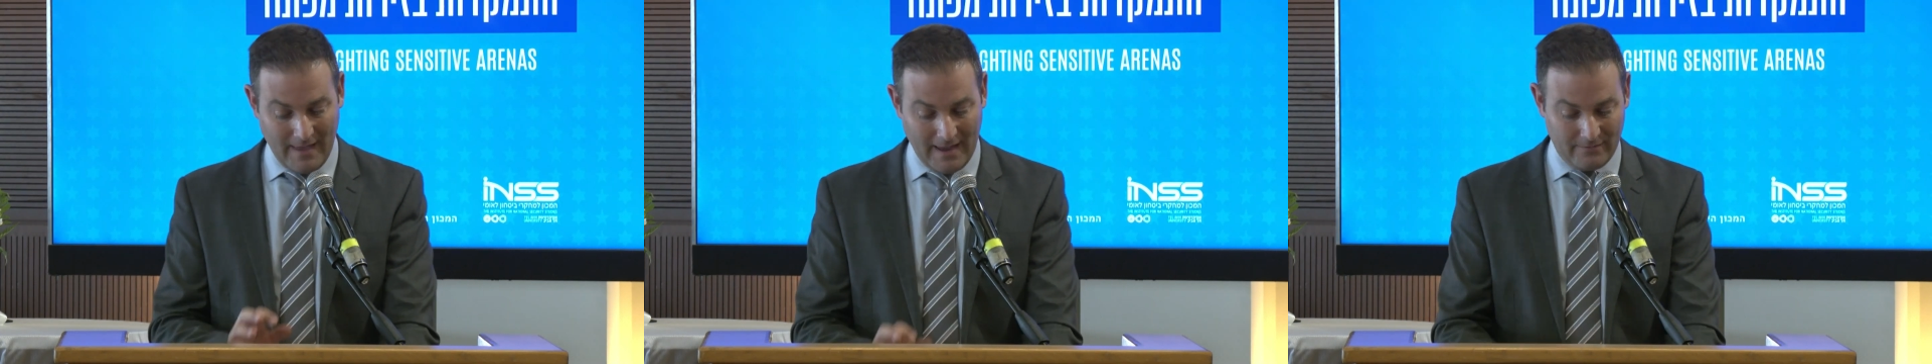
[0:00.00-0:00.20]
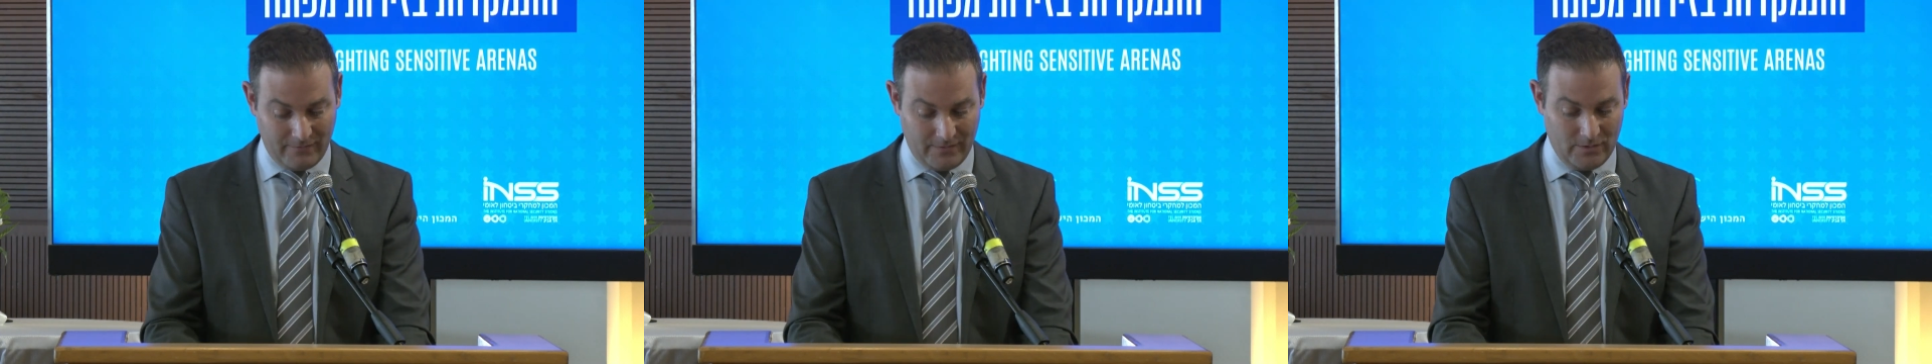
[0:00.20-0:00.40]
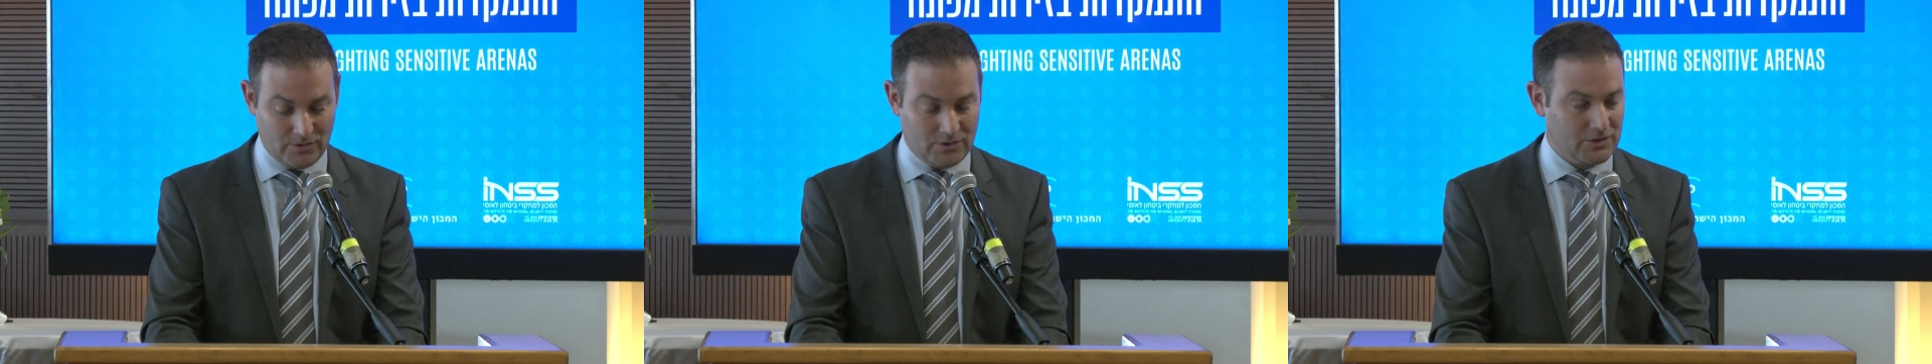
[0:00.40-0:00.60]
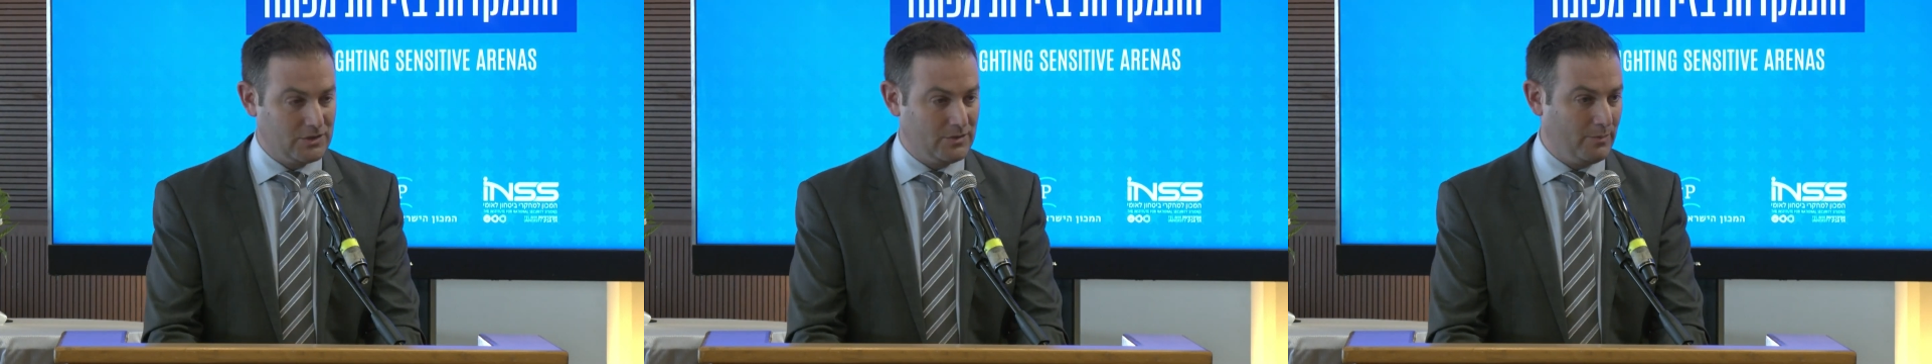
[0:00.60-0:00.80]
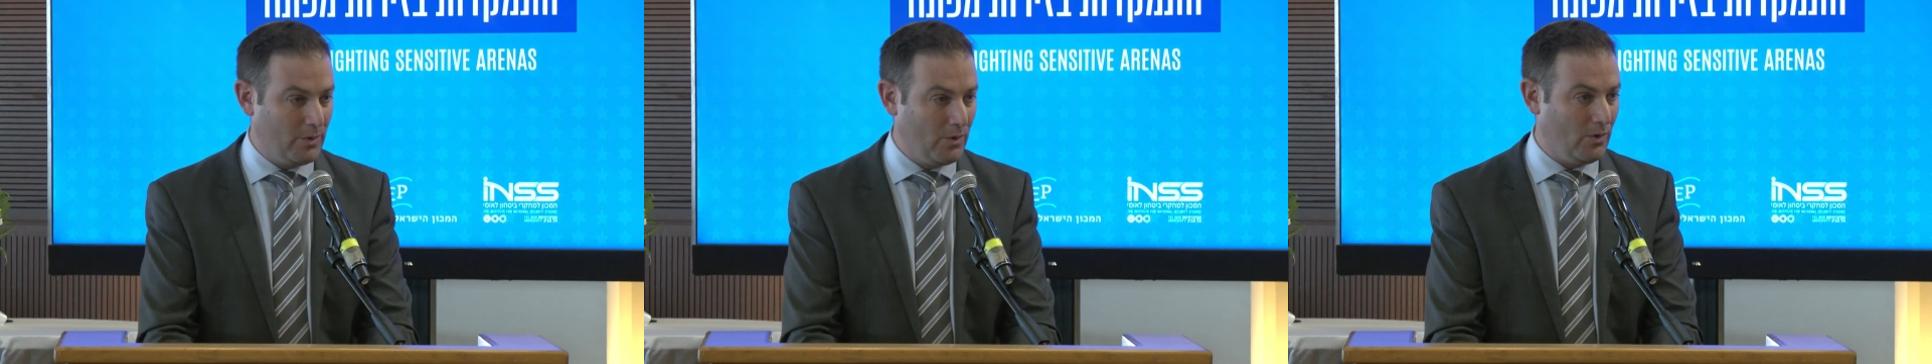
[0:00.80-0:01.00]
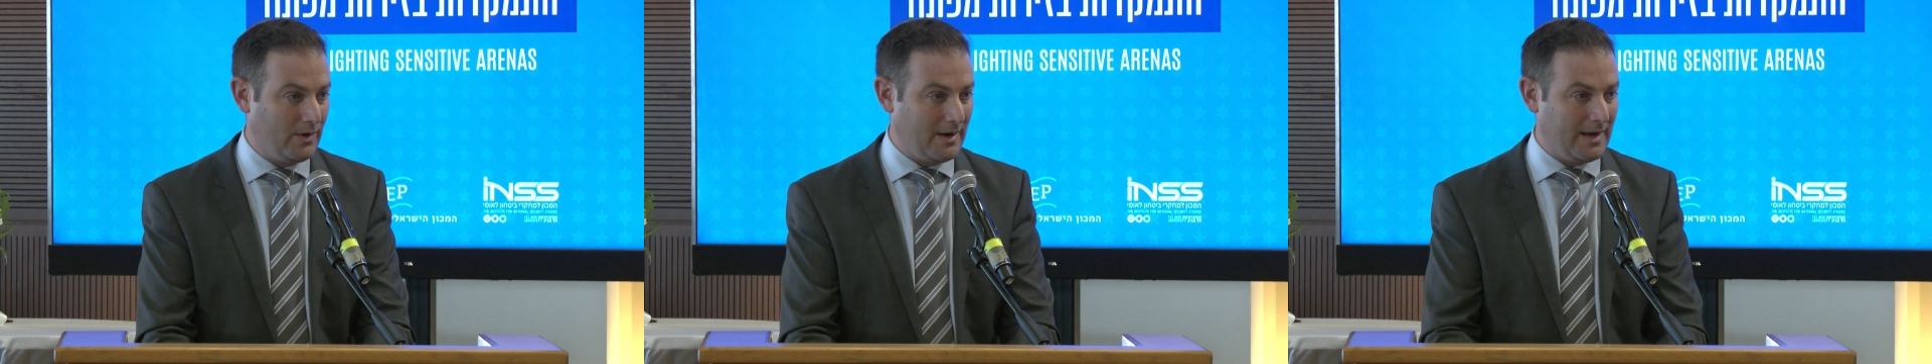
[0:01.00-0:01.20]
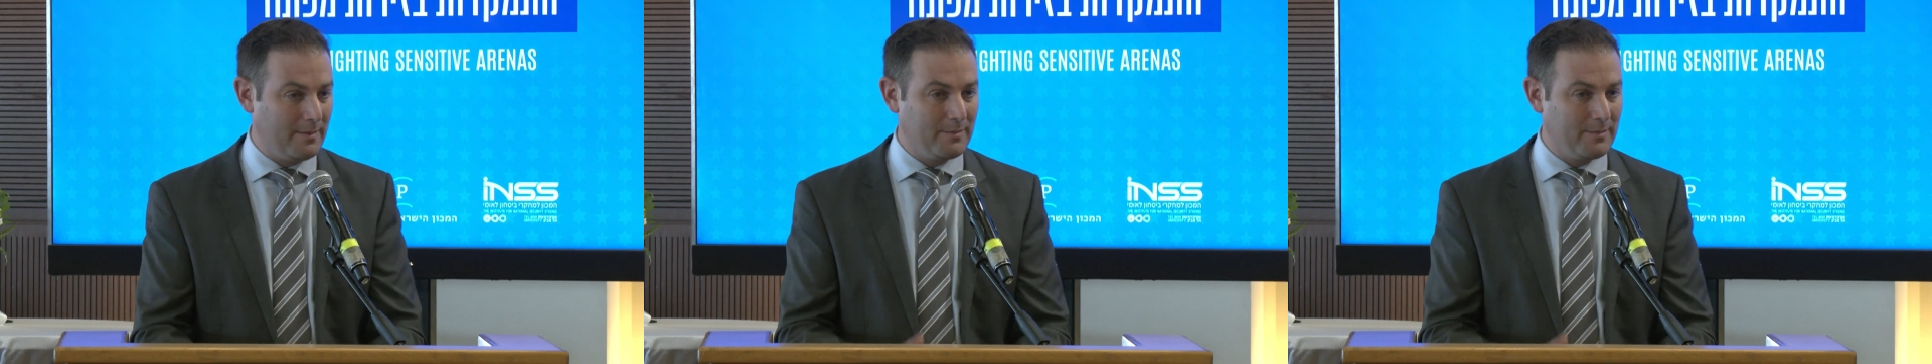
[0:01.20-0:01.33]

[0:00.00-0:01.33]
that future support.